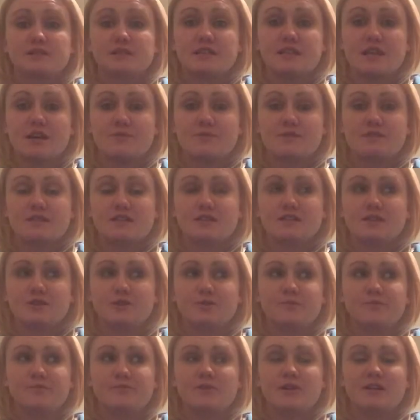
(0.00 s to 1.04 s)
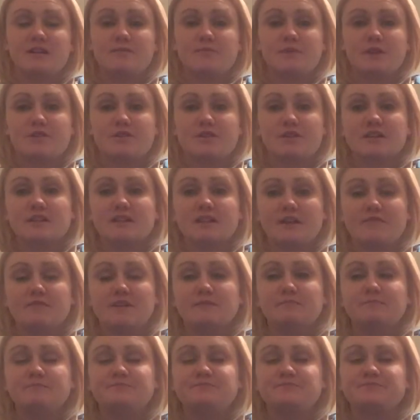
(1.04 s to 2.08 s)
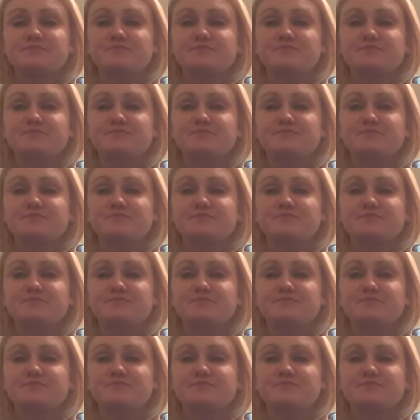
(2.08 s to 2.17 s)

today was at noon. We had to be there at 11.